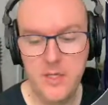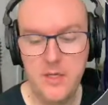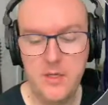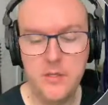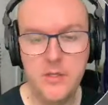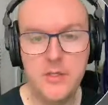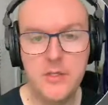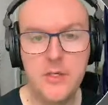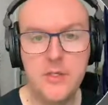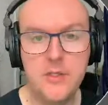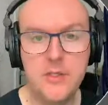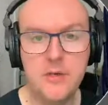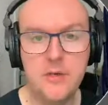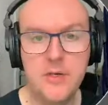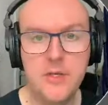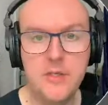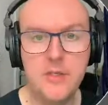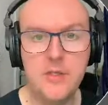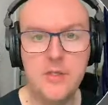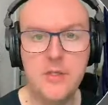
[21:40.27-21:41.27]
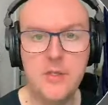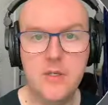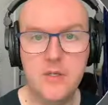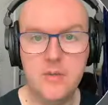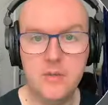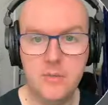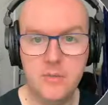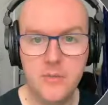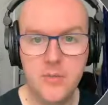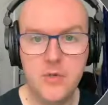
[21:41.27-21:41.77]
stutter and
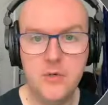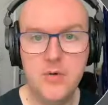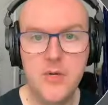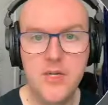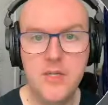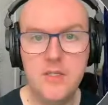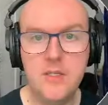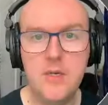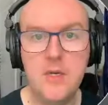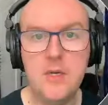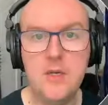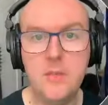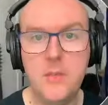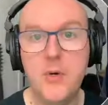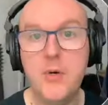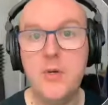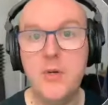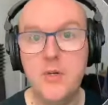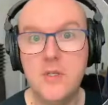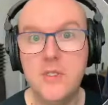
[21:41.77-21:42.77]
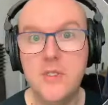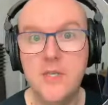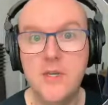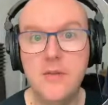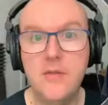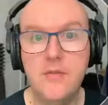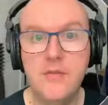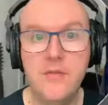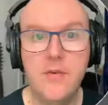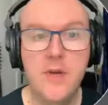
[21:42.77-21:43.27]
create
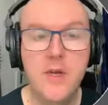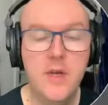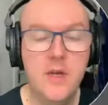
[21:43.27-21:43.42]
percussive